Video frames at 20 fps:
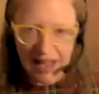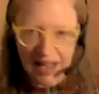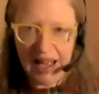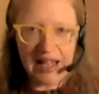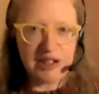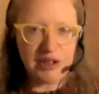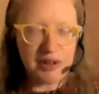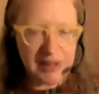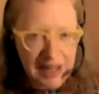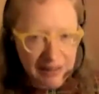
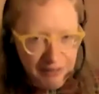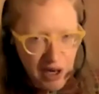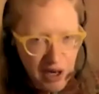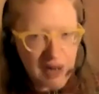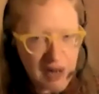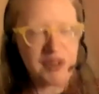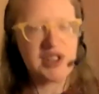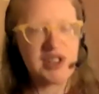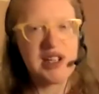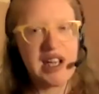you could have
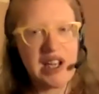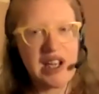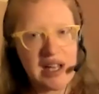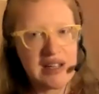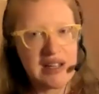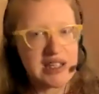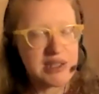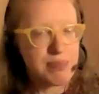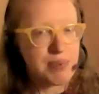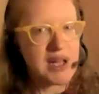conversation,
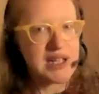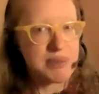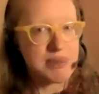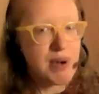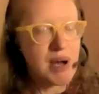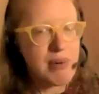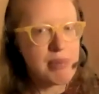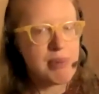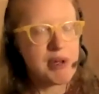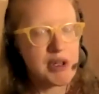and it's
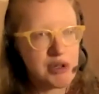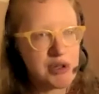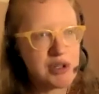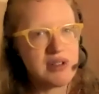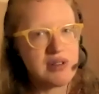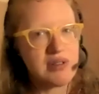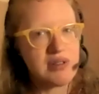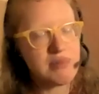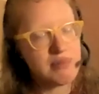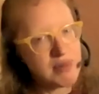probably good
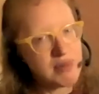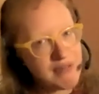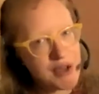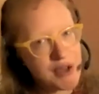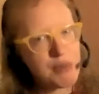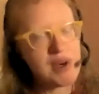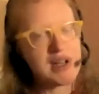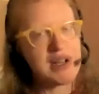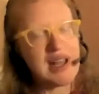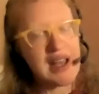if
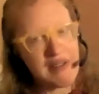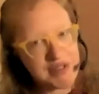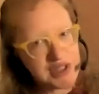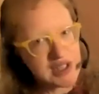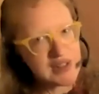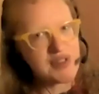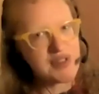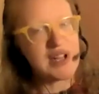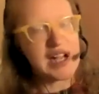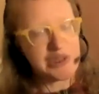you want to have
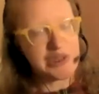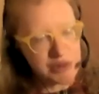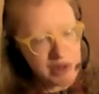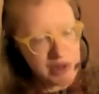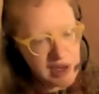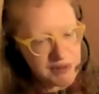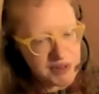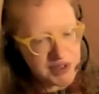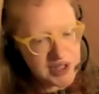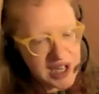sort of a natural
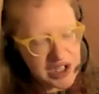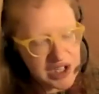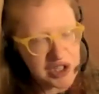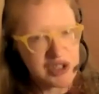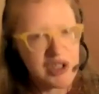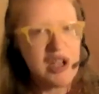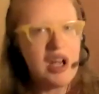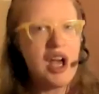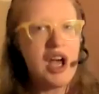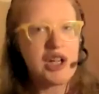
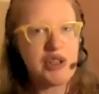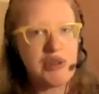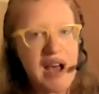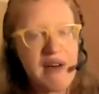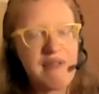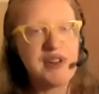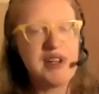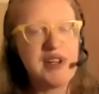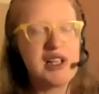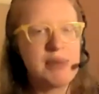conversation to
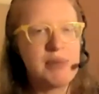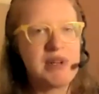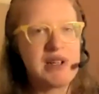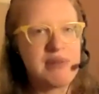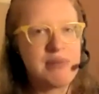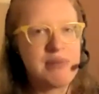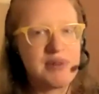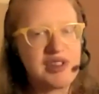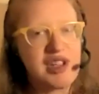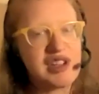have a little bit
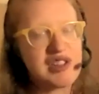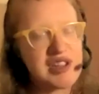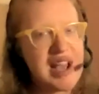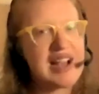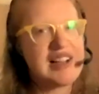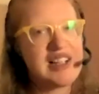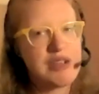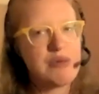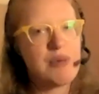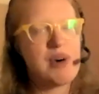of
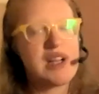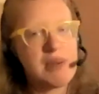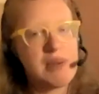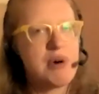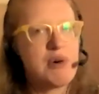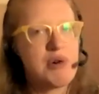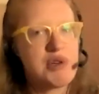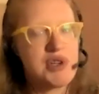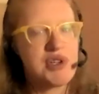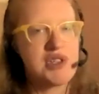detecting what
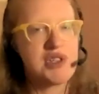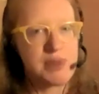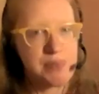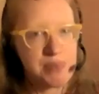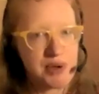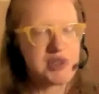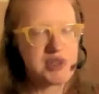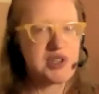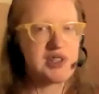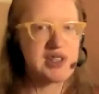emotions the
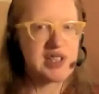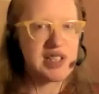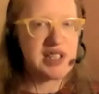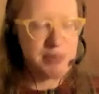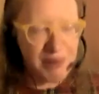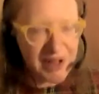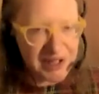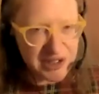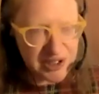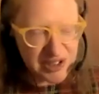person is
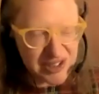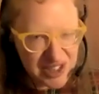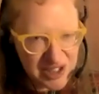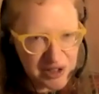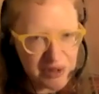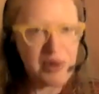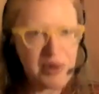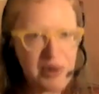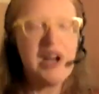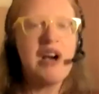expressing to
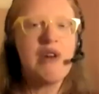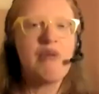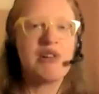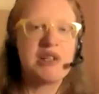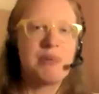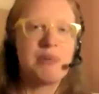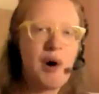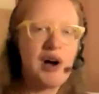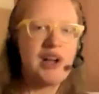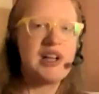you,
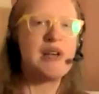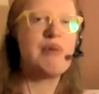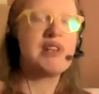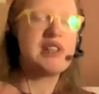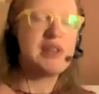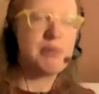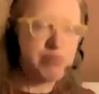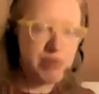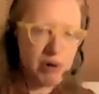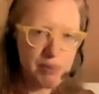responding
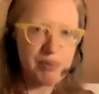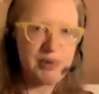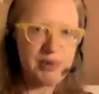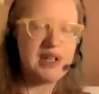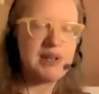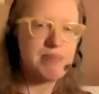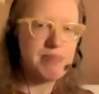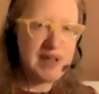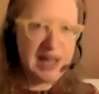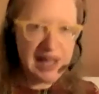with
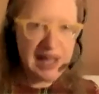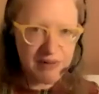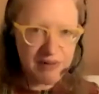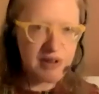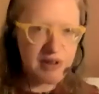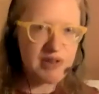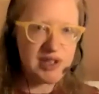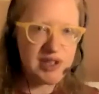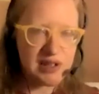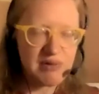appropriate
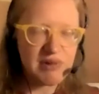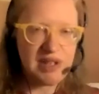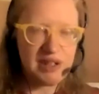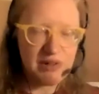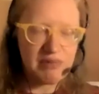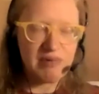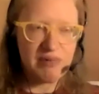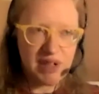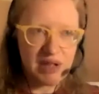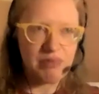behaviors that
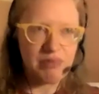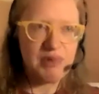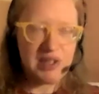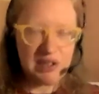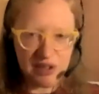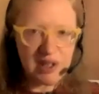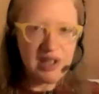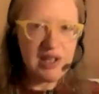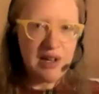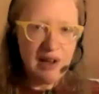
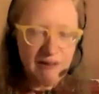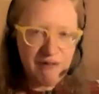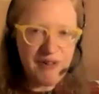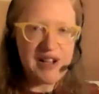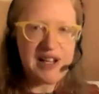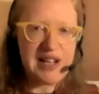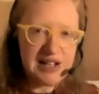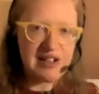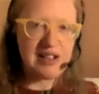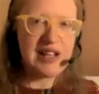would
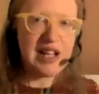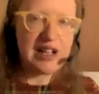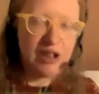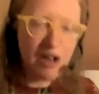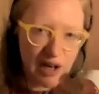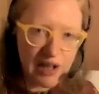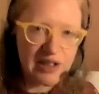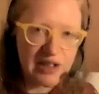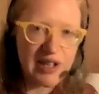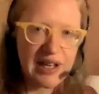fit into that
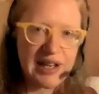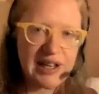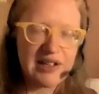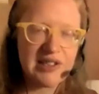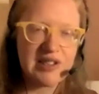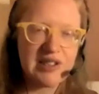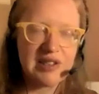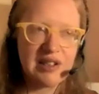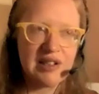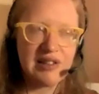
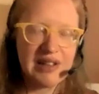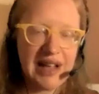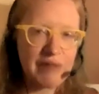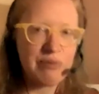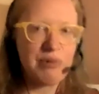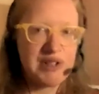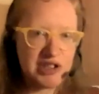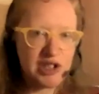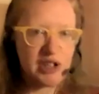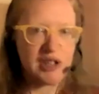context.
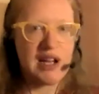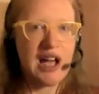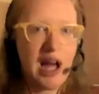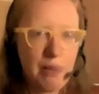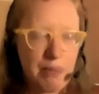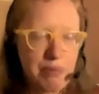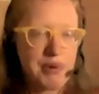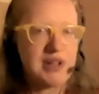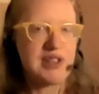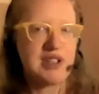That would sort of
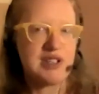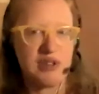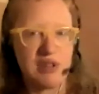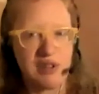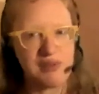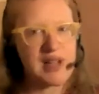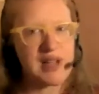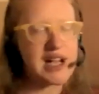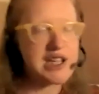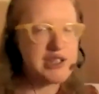help with this
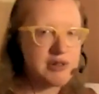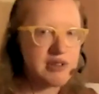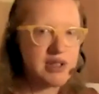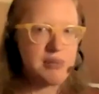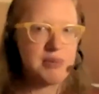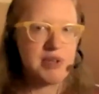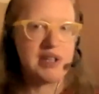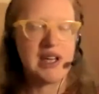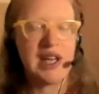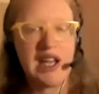sort of natural
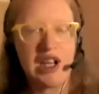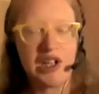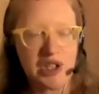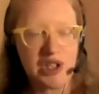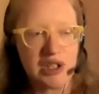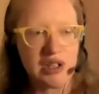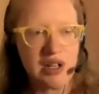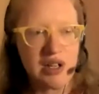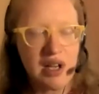communication.